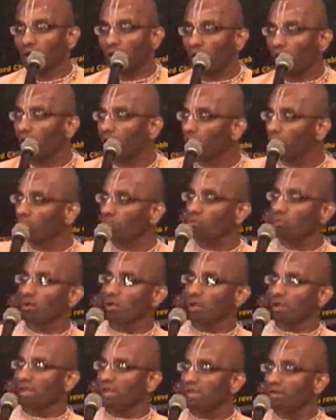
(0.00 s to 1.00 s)
How,
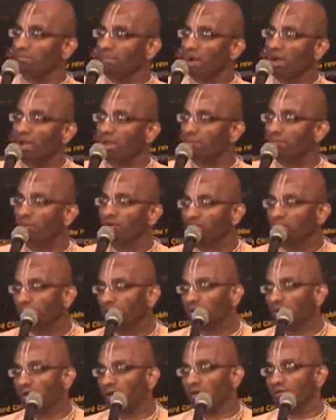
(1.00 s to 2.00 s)
in my
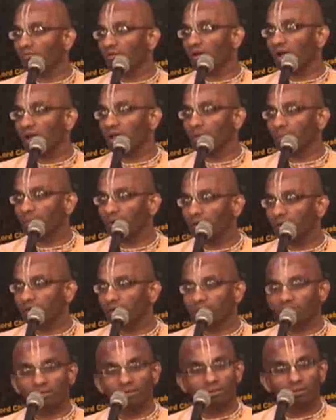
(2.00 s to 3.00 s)
particular environment,
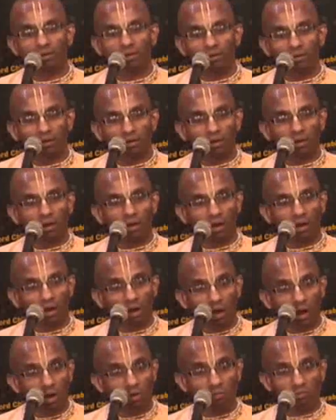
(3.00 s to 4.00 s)

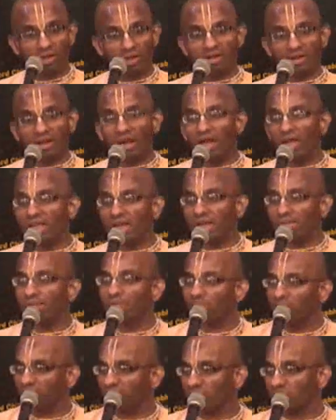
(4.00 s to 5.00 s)
how can I
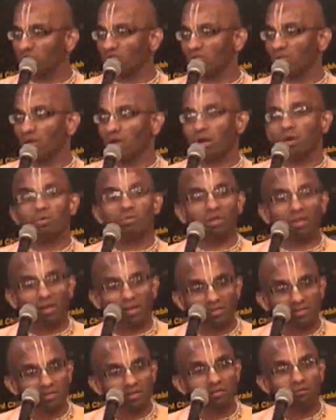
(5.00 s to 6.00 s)
remember Krishna? How can I
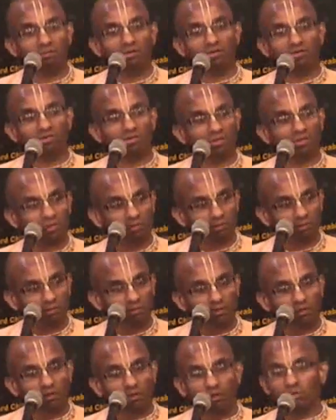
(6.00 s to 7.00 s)
serve Krishna?
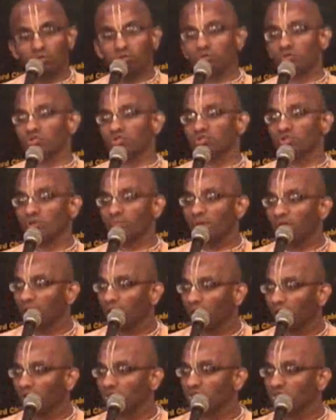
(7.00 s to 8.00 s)
You know, Yudhishthir
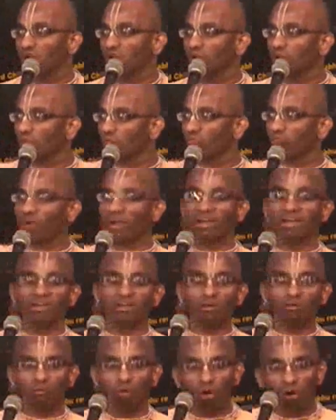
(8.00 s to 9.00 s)
Maharaj, he had to fight
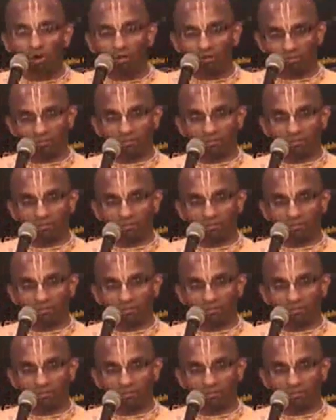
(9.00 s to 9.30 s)
a war.